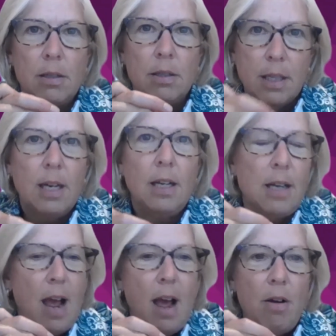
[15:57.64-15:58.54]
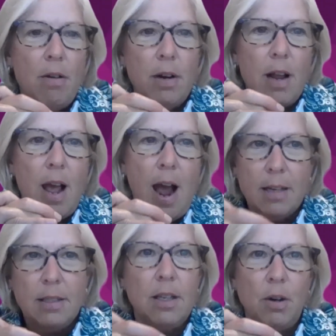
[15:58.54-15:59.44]
sitting down,
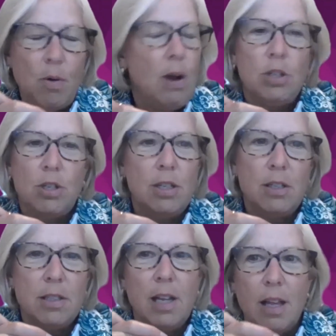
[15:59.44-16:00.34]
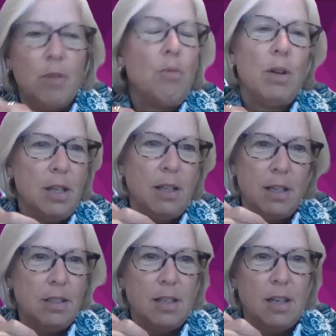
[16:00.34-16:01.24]
asking questions, and then really
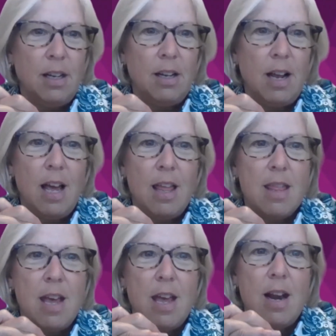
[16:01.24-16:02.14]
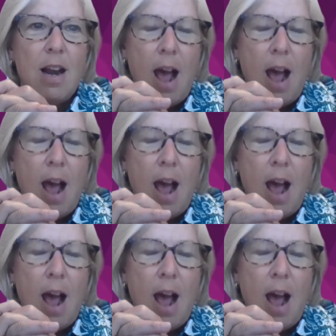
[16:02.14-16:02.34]
listening, and then